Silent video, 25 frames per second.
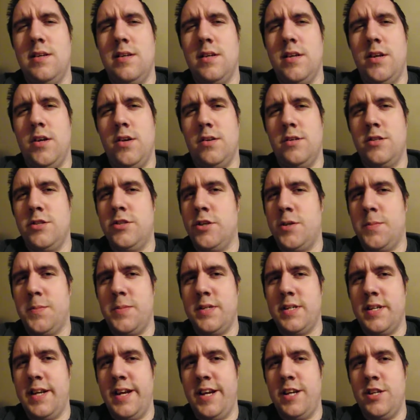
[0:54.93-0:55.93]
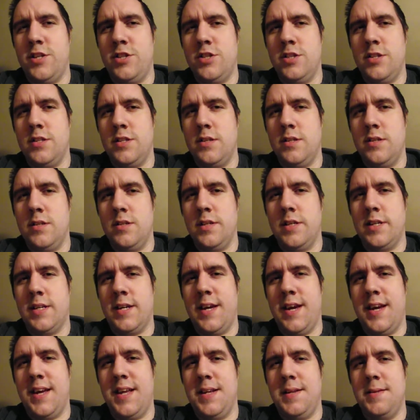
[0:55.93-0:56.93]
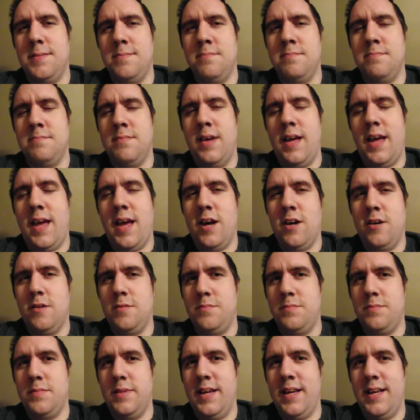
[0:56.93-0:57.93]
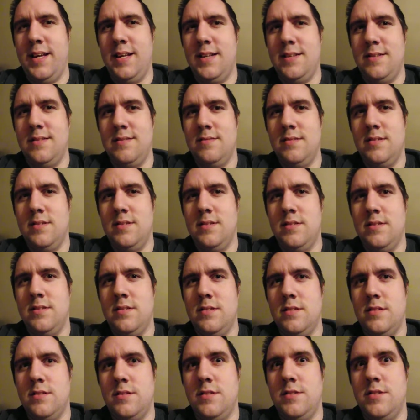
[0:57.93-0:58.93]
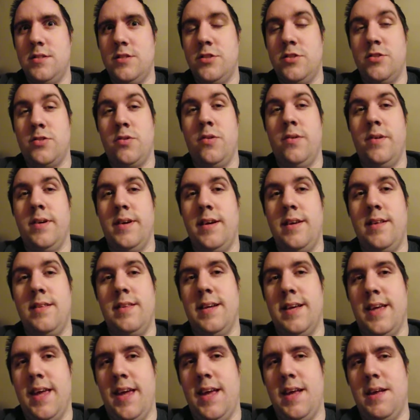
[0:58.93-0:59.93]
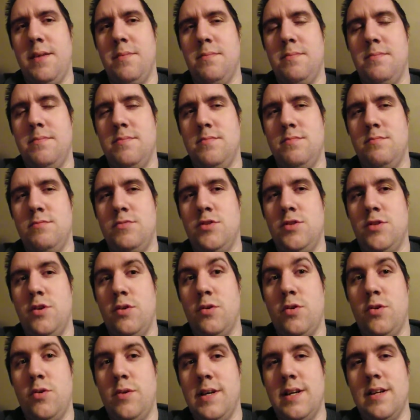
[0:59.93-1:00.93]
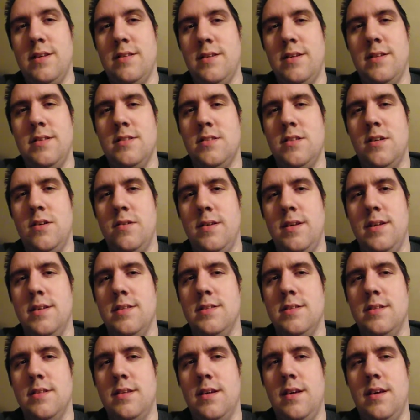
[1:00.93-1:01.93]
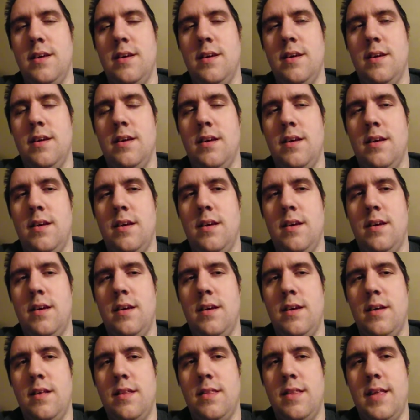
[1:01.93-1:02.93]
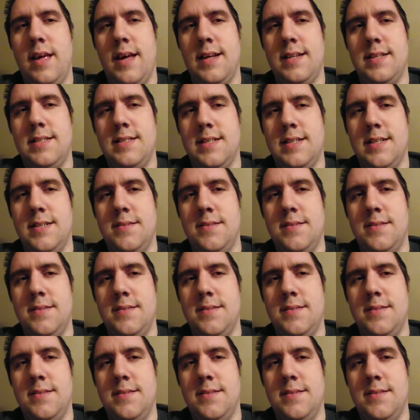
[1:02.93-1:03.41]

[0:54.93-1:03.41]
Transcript: Your interpretation can help and destroy the game so quickly and so easily that